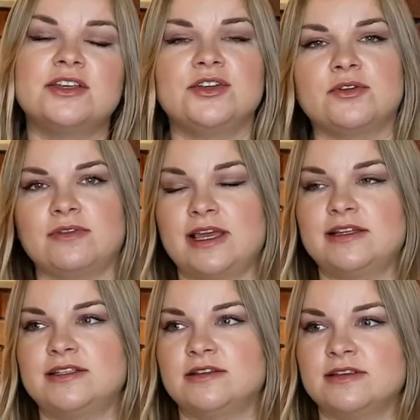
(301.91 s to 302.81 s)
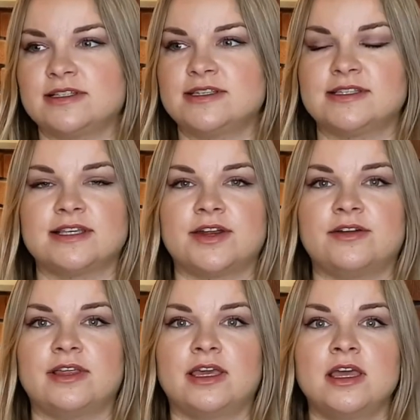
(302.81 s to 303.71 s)
You don't like to
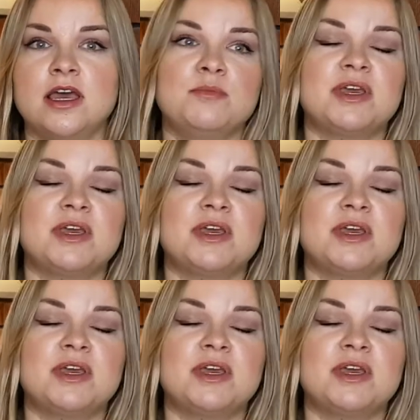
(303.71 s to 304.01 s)
necessarily be